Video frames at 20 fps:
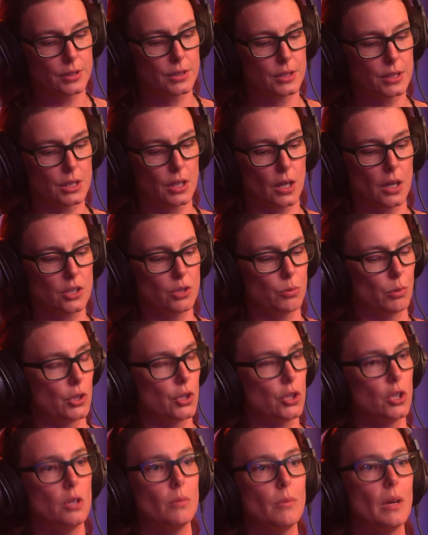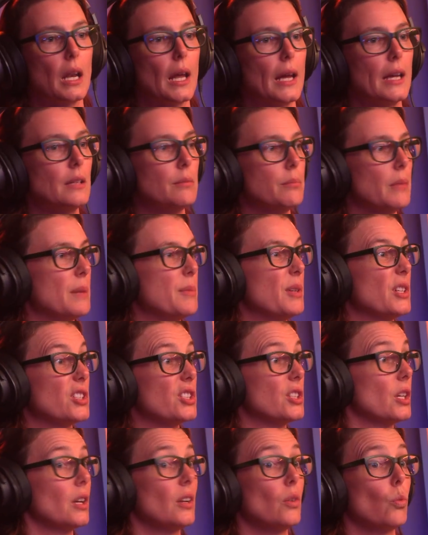start to accumulate, maybe at
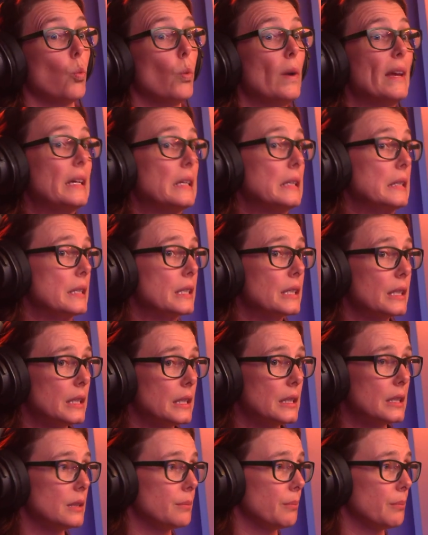certain weaknesses,